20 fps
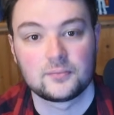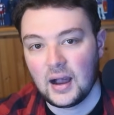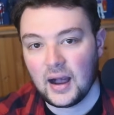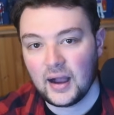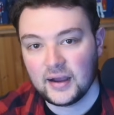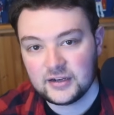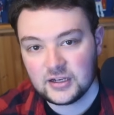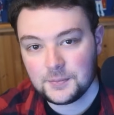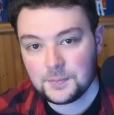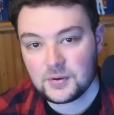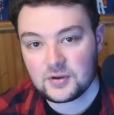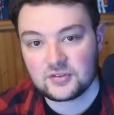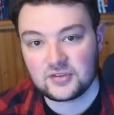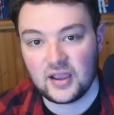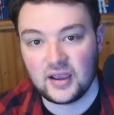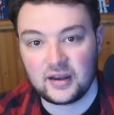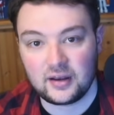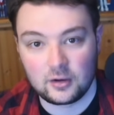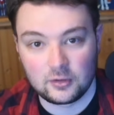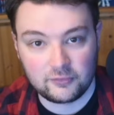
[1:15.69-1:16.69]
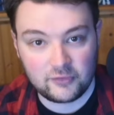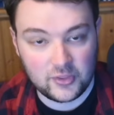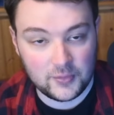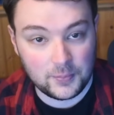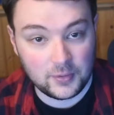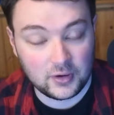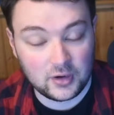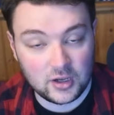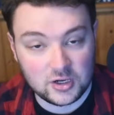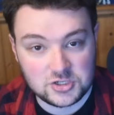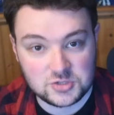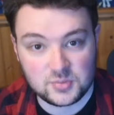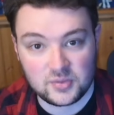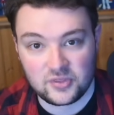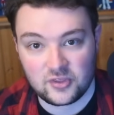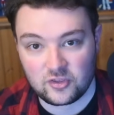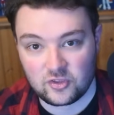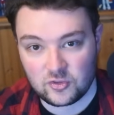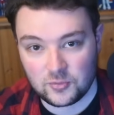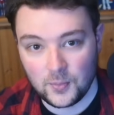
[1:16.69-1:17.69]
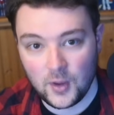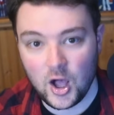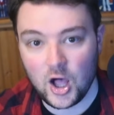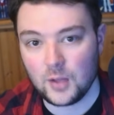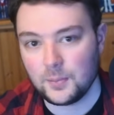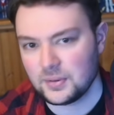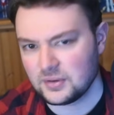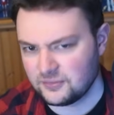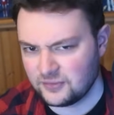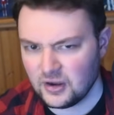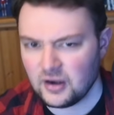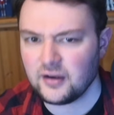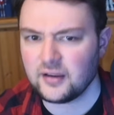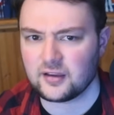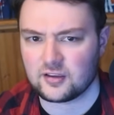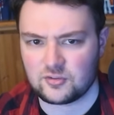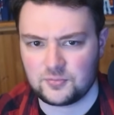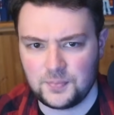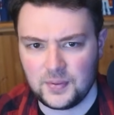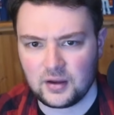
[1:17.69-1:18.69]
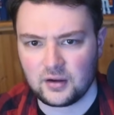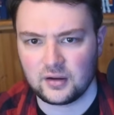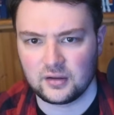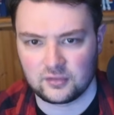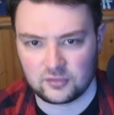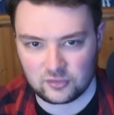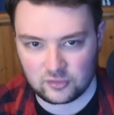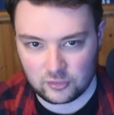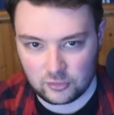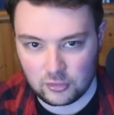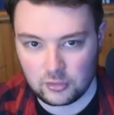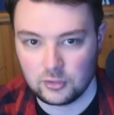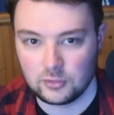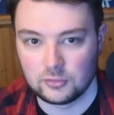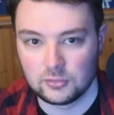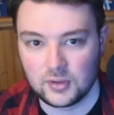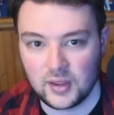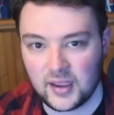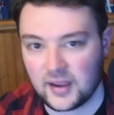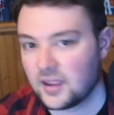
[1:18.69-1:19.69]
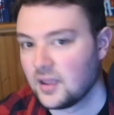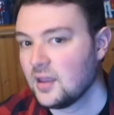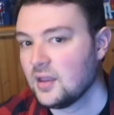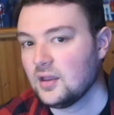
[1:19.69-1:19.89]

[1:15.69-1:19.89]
Honda presided over the production with a small but very experienced crew, like